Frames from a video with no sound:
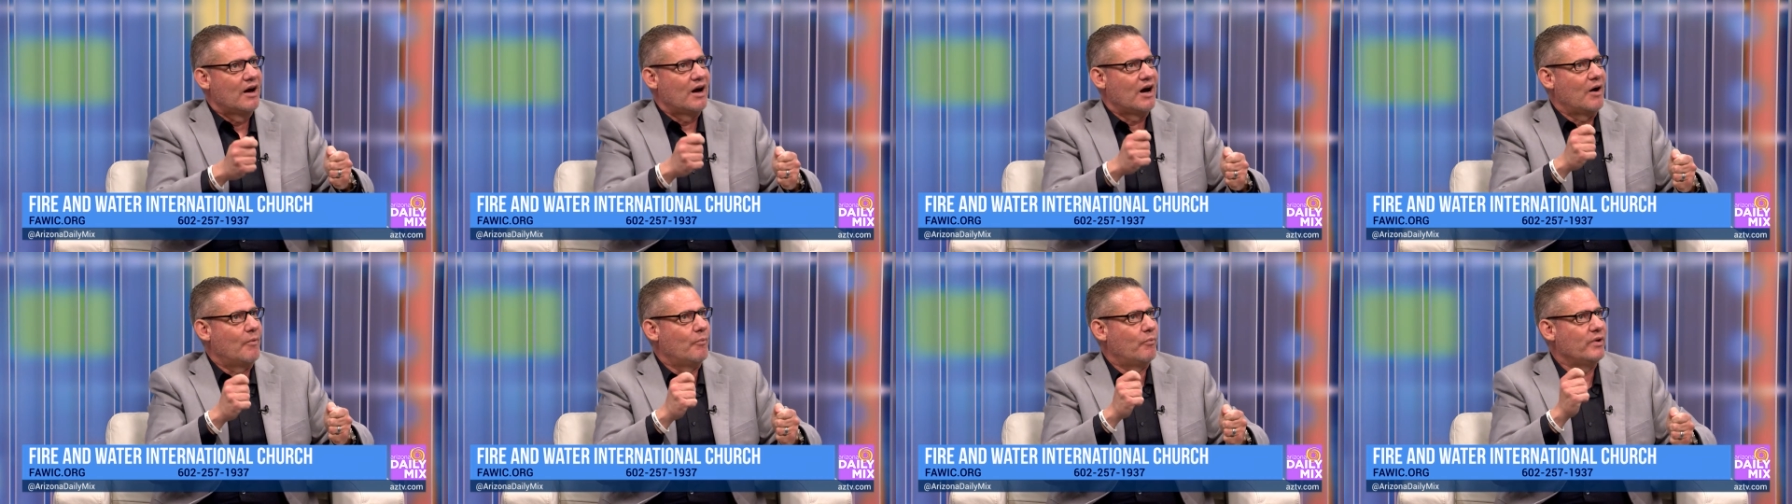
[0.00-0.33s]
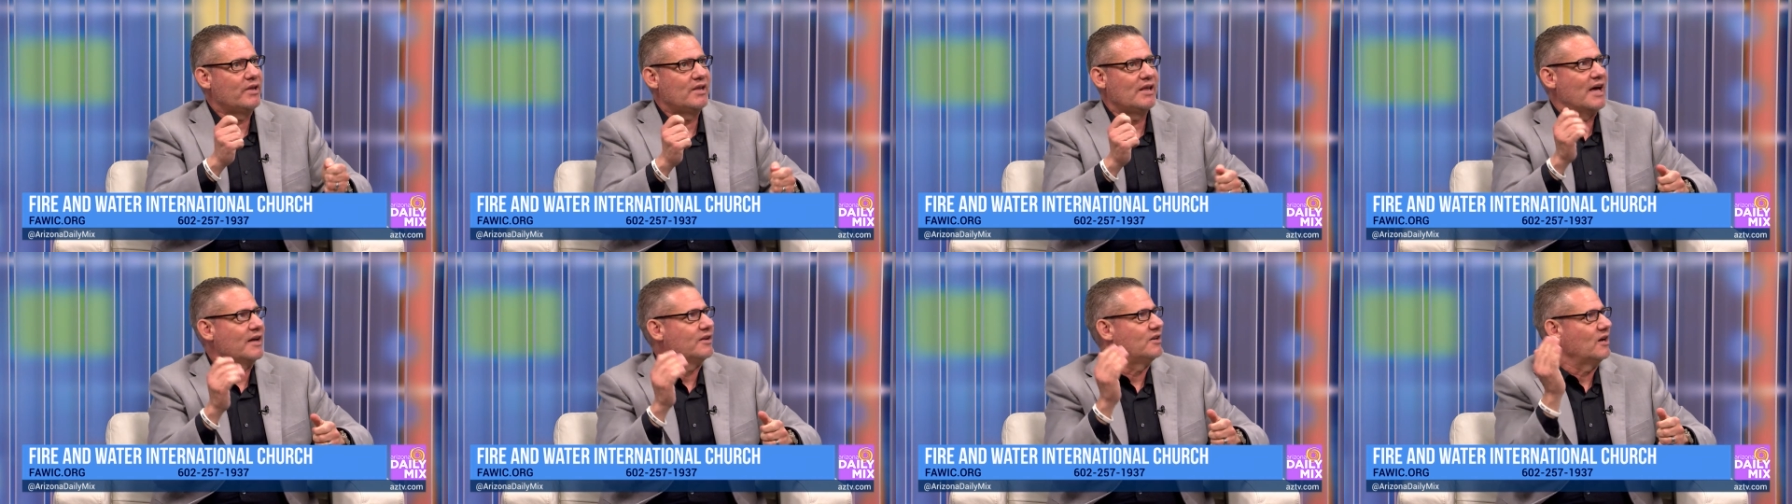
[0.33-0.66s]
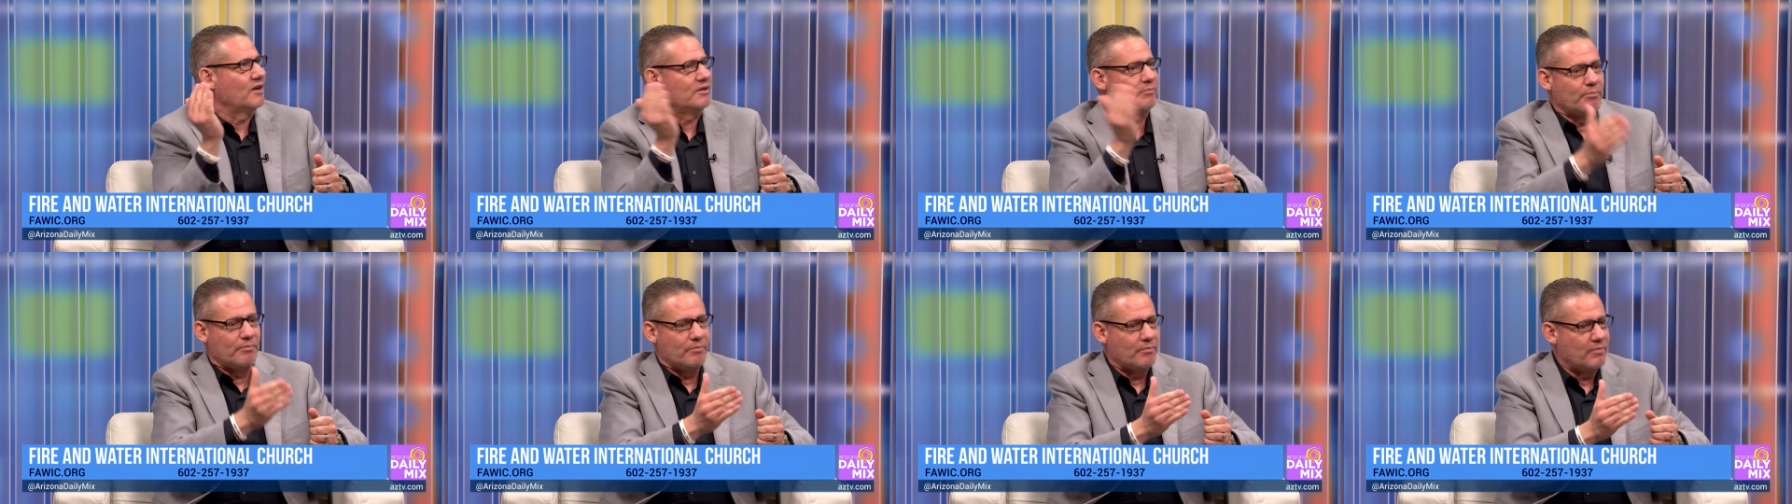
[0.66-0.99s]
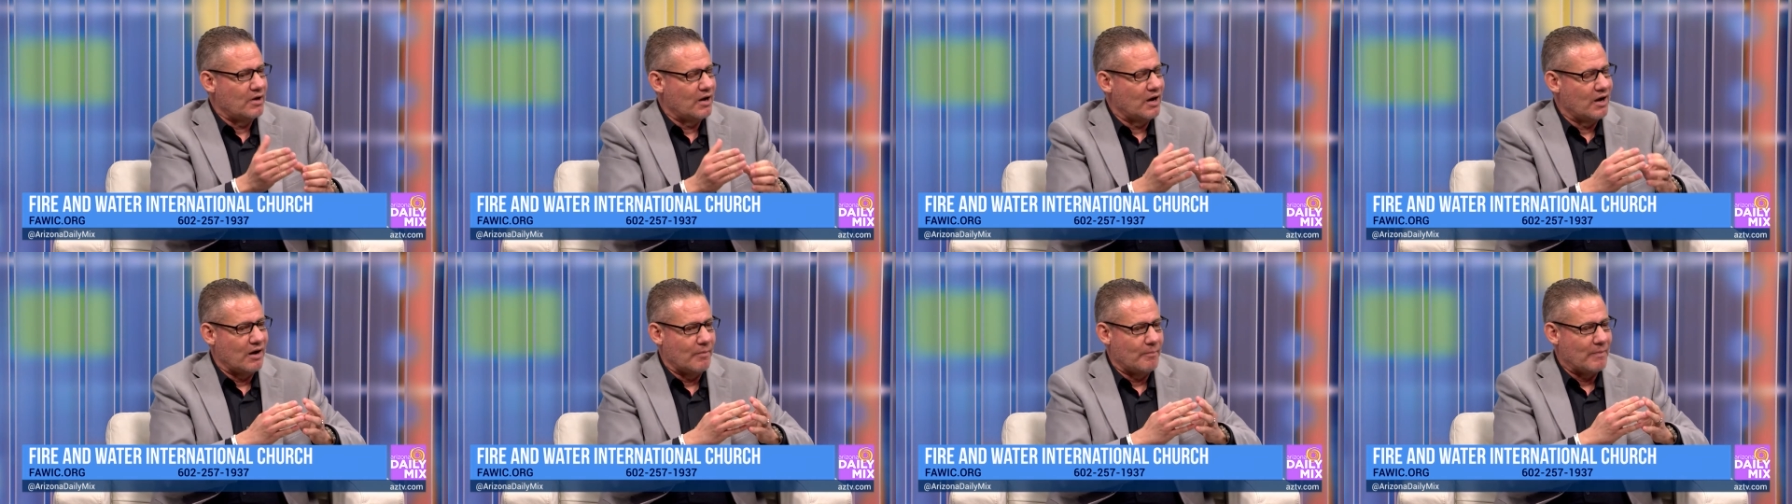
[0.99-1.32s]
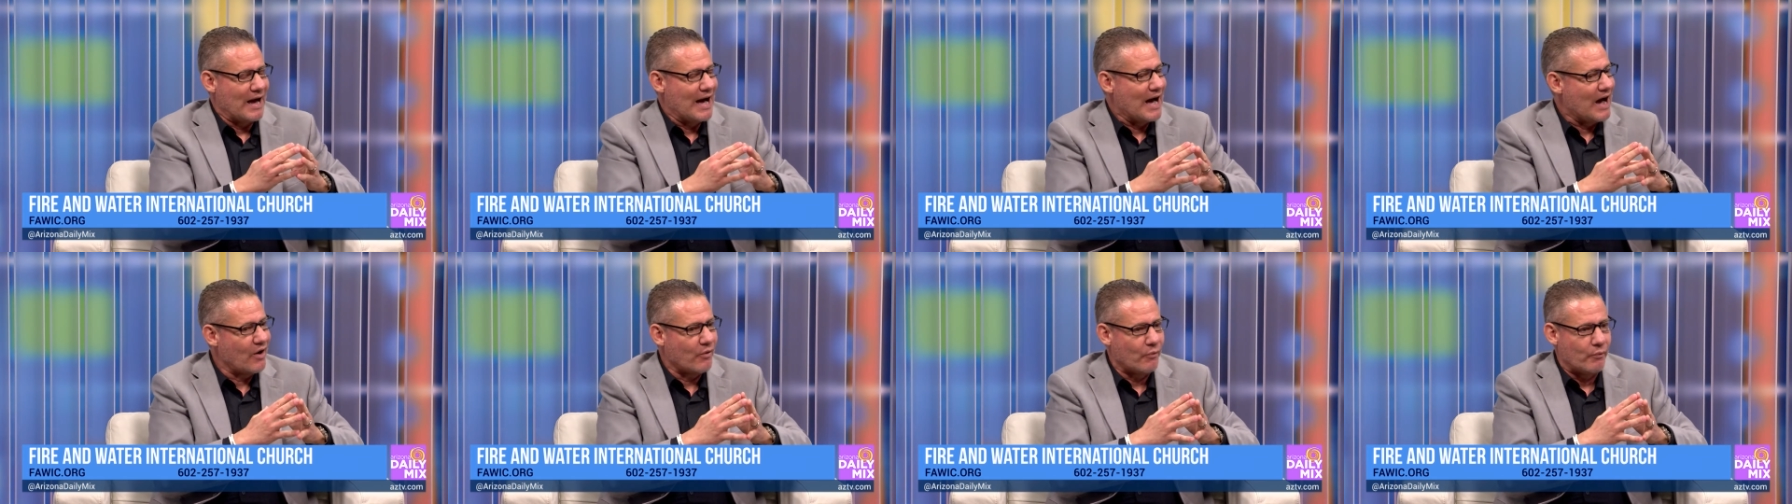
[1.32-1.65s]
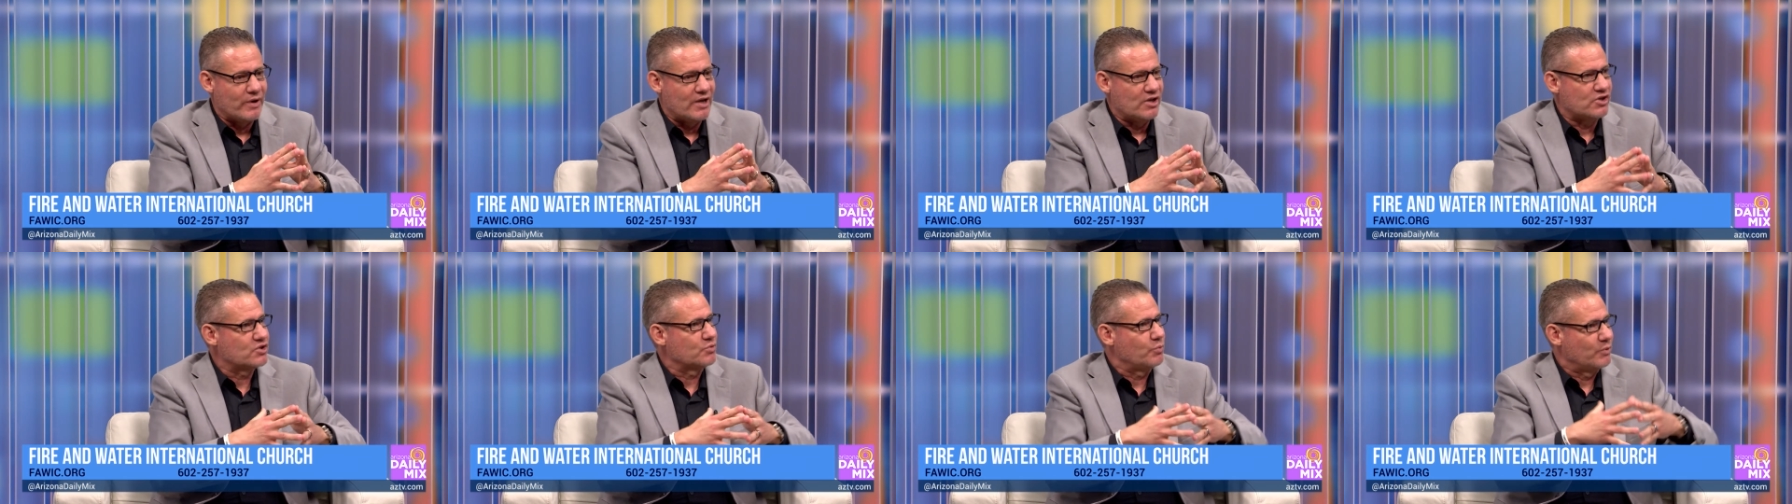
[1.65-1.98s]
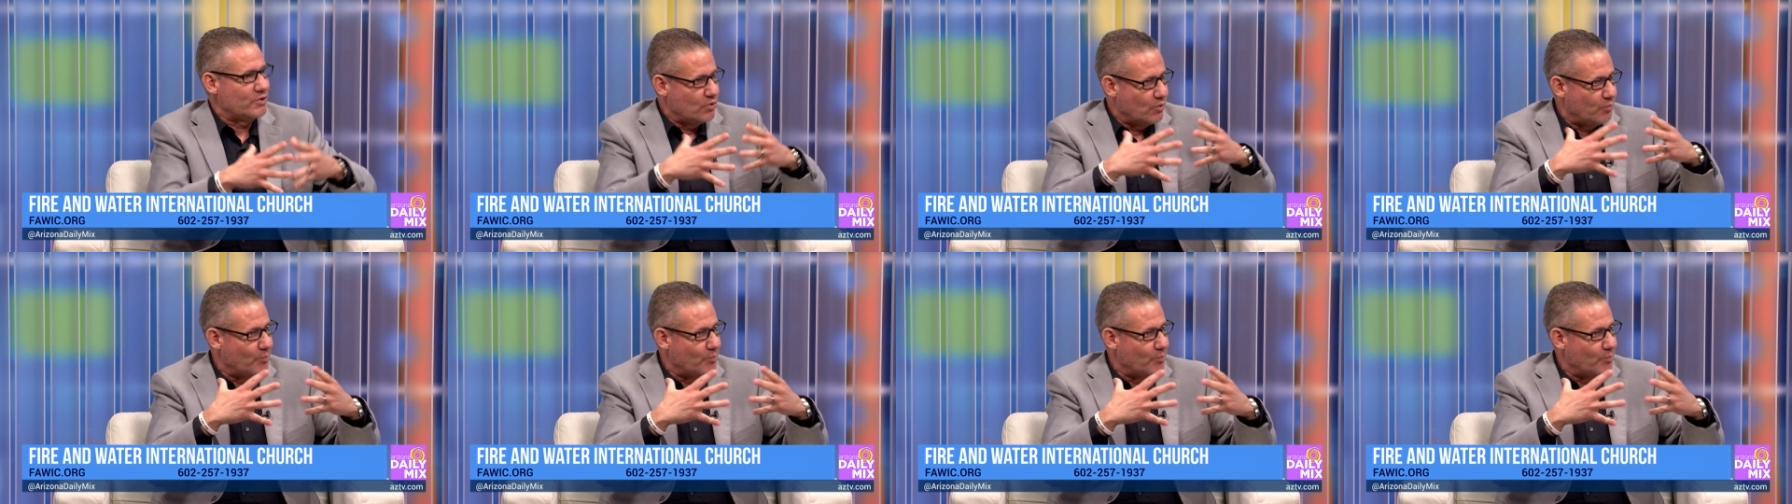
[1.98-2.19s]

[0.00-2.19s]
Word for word: Uh, we had done um, outreach.